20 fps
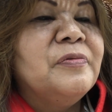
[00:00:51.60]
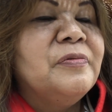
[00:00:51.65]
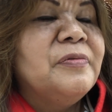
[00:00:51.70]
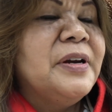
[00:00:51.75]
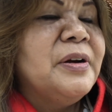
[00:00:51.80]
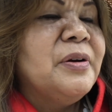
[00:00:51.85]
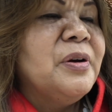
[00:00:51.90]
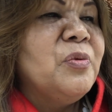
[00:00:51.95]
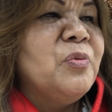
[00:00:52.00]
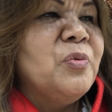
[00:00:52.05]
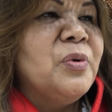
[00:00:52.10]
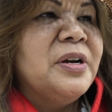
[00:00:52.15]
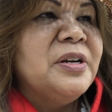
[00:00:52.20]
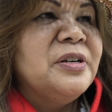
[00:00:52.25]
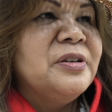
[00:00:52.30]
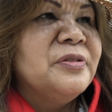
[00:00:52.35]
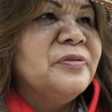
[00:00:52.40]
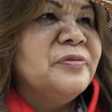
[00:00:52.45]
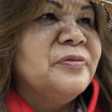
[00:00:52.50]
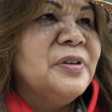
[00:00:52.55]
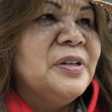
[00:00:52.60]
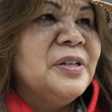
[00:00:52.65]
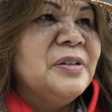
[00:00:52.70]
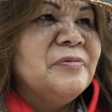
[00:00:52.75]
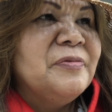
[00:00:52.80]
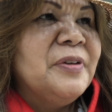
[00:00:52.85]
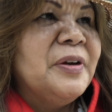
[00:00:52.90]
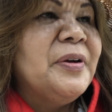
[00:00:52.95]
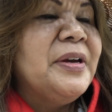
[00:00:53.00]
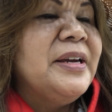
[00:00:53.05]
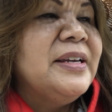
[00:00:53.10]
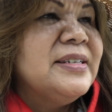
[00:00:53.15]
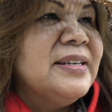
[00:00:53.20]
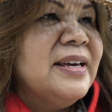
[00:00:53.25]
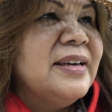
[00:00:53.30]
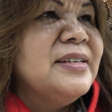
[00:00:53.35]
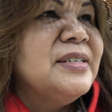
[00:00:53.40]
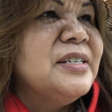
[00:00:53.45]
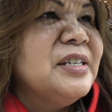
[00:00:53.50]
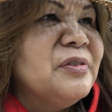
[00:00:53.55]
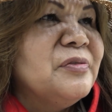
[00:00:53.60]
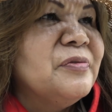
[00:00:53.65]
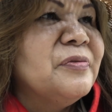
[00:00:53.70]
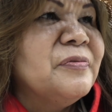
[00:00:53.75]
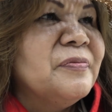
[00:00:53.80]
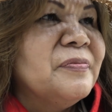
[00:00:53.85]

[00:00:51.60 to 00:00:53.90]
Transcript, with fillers: very wonderful, very attentive.